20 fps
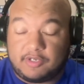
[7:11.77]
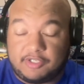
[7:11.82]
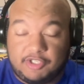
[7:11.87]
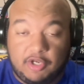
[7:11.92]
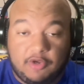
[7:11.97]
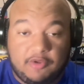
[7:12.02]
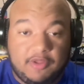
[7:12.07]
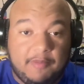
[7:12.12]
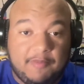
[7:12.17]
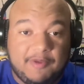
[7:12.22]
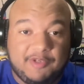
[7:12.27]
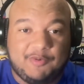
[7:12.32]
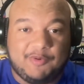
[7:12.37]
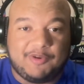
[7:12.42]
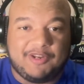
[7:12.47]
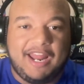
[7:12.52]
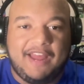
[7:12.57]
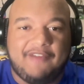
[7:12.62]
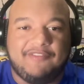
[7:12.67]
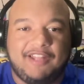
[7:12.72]
so that means
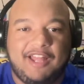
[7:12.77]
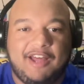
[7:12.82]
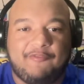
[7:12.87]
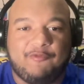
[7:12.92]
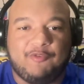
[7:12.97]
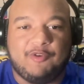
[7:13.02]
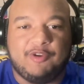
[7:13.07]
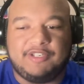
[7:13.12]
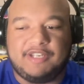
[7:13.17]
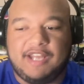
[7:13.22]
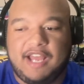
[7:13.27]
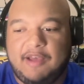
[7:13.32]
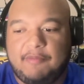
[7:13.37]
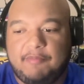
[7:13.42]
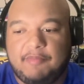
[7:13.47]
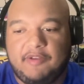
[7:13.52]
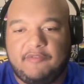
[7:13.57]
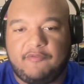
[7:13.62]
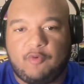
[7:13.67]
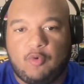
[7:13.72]
we're gonna have a lot of free
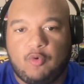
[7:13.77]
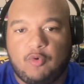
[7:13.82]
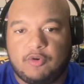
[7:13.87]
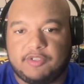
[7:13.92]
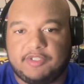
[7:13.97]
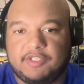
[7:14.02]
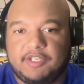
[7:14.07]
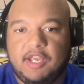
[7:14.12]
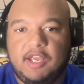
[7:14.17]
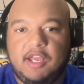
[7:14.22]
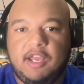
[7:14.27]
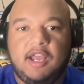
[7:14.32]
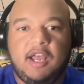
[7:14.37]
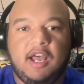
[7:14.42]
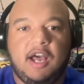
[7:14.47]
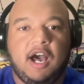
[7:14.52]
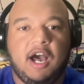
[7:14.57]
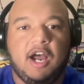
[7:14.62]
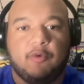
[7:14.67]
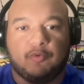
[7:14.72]
time. But of course,
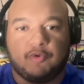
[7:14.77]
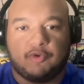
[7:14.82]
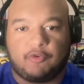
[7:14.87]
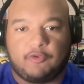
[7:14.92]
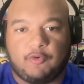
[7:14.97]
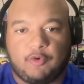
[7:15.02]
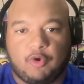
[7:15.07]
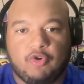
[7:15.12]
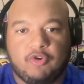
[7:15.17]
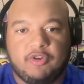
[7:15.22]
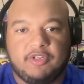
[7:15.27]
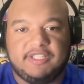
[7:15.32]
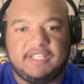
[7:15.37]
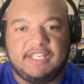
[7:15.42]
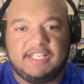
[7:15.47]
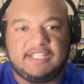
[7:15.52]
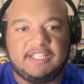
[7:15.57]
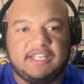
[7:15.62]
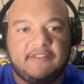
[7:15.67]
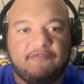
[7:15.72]
recruiting
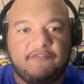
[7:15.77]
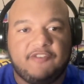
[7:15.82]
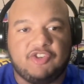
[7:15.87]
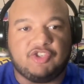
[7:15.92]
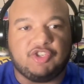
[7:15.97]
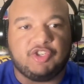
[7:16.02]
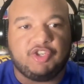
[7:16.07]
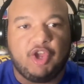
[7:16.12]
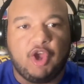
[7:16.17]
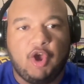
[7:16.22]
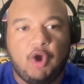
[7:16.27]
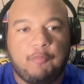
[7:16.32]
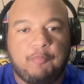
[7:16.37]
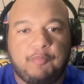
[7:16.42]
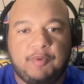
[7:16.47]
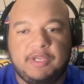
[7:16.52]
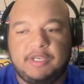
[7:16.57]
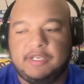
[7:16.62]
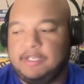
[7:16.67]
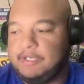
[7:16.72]
season officially
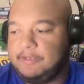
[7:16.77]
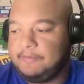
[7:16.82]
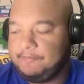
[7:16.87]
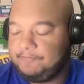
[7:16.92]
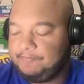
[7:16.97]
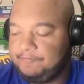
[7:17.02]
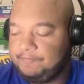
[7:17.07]
opened.